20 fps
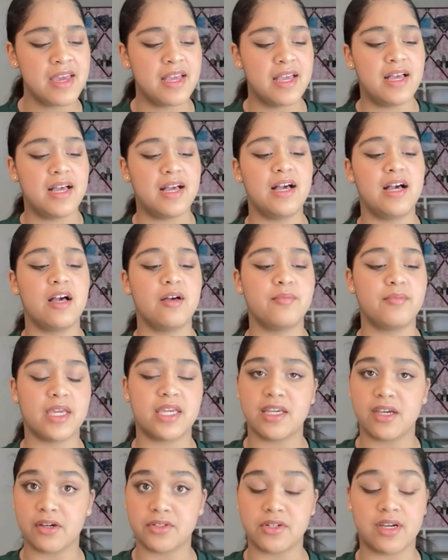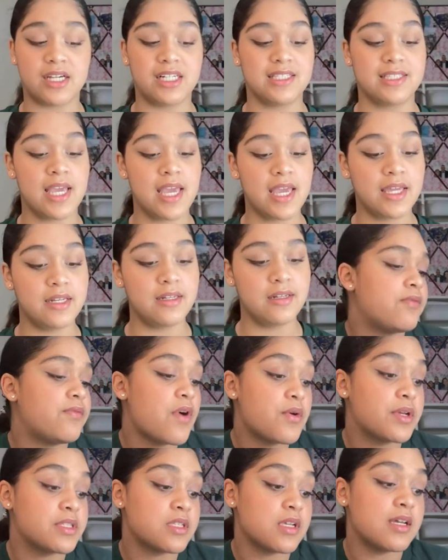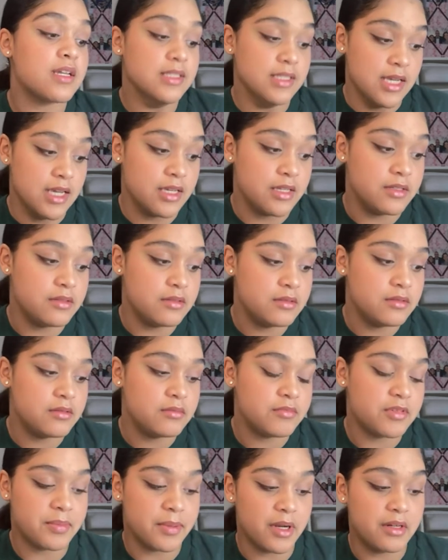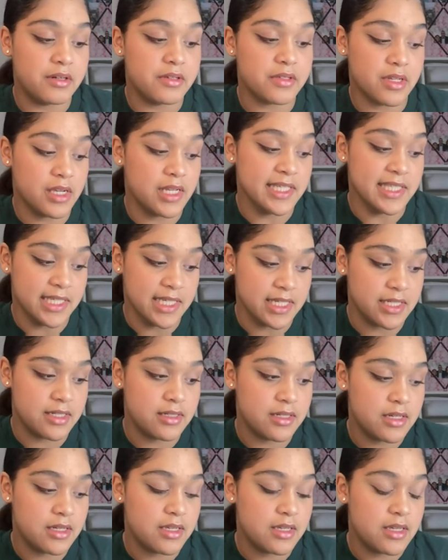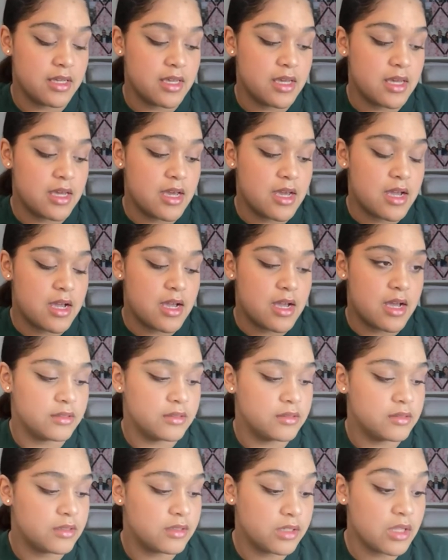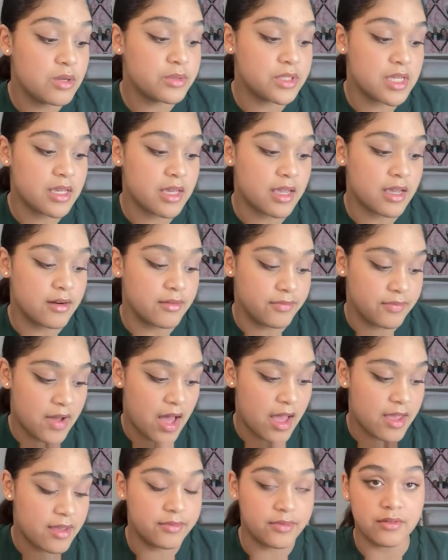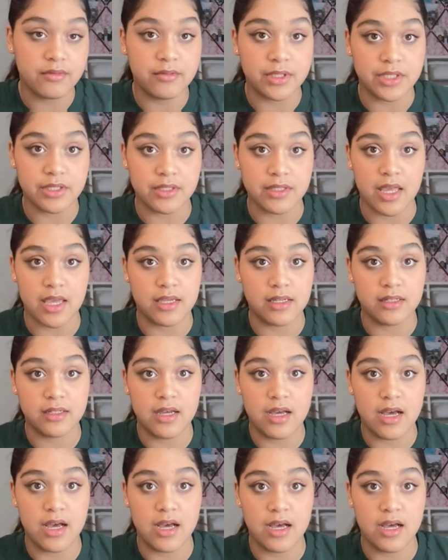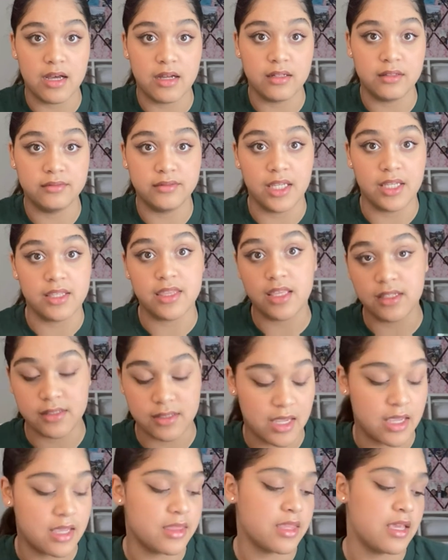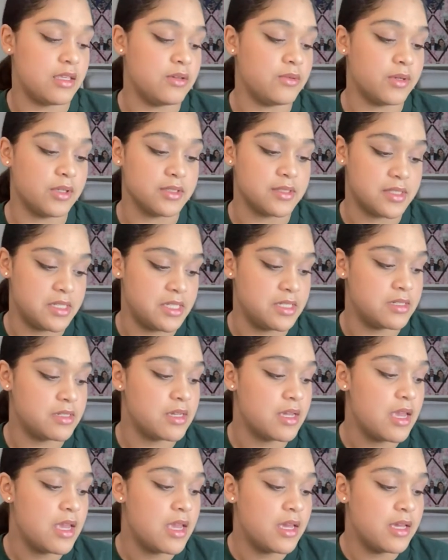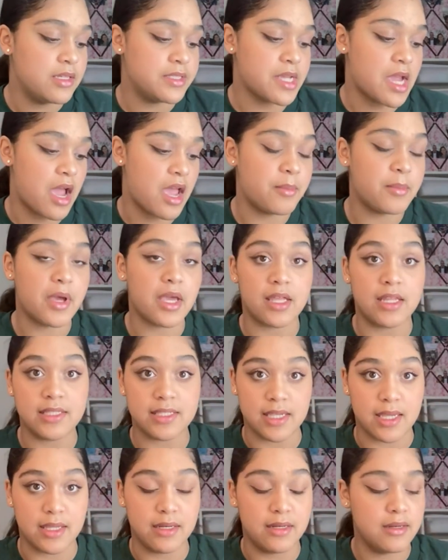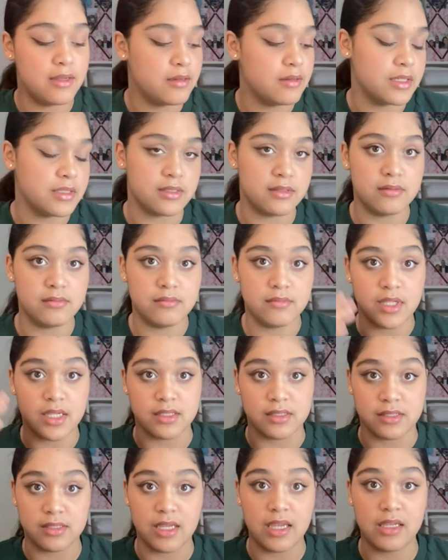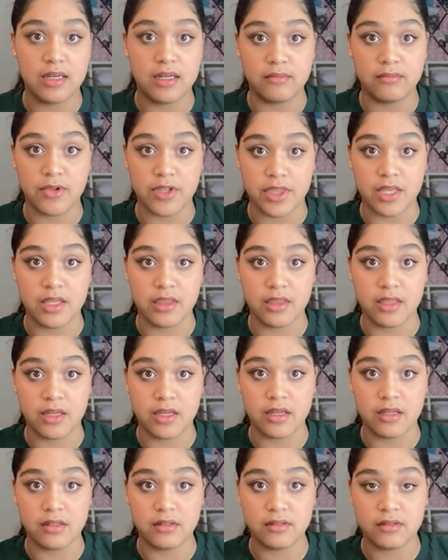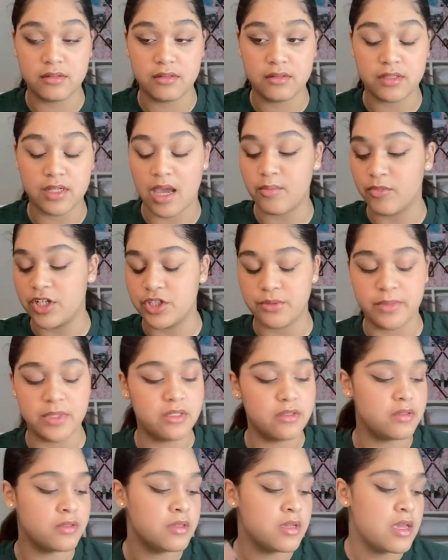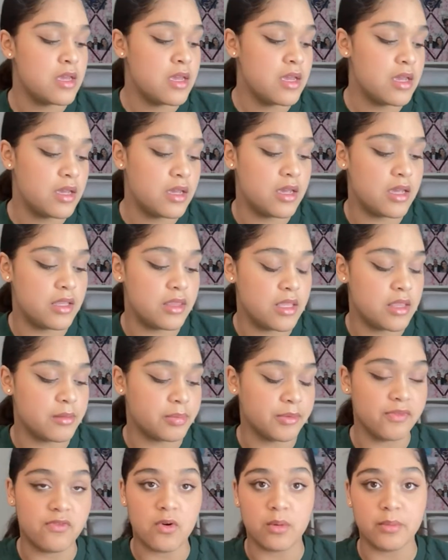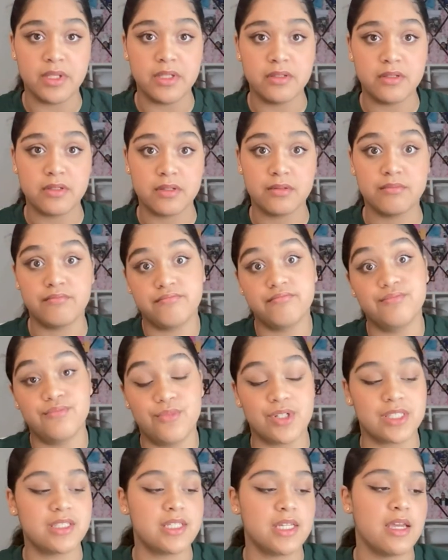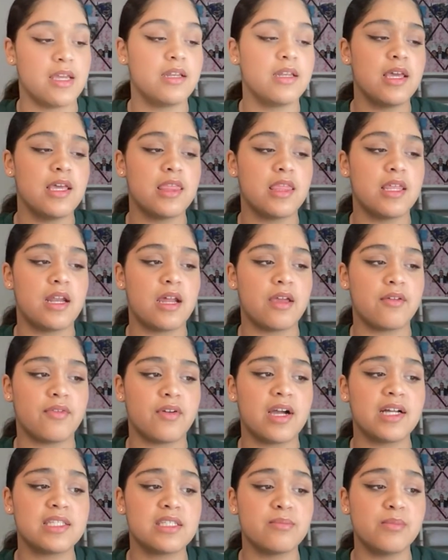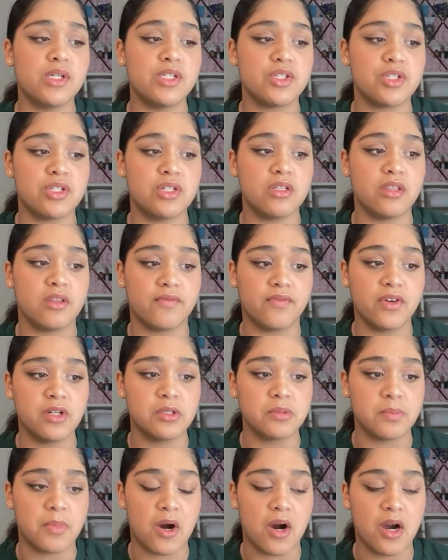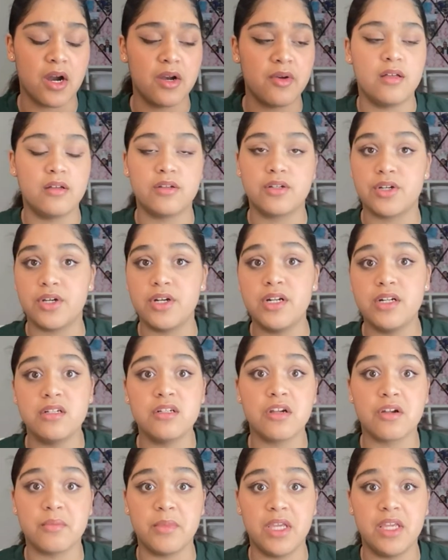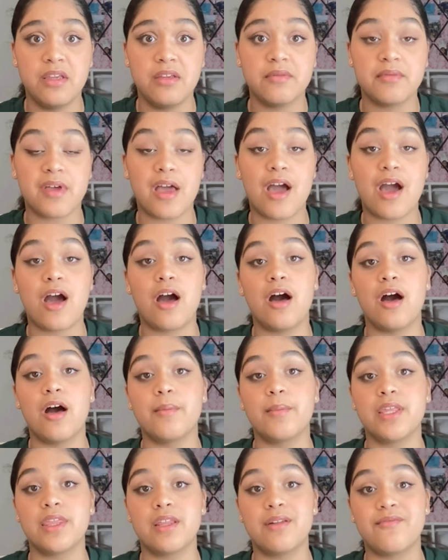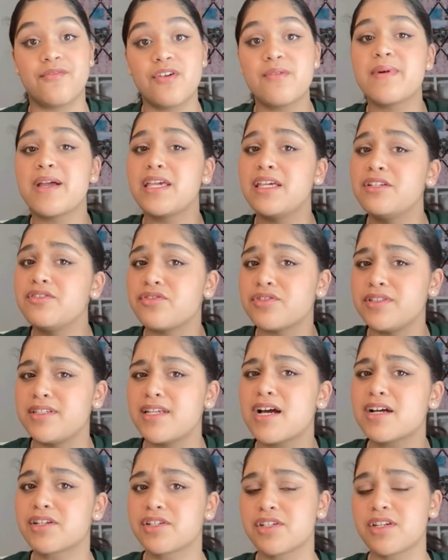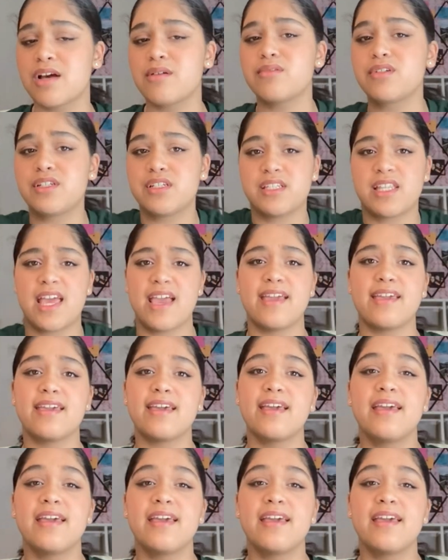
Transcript: My character, I got a 10. Focus, I got a 10. Preparedness, I got a 10. Closing, I got a 5, which is like saying thank you or scene. Time, I got a 10. I stayed within the time regiment. And then the performance was a 10. And then I forgot to mention in the first part, couldn't hear me. And then for my introduction, I was just like,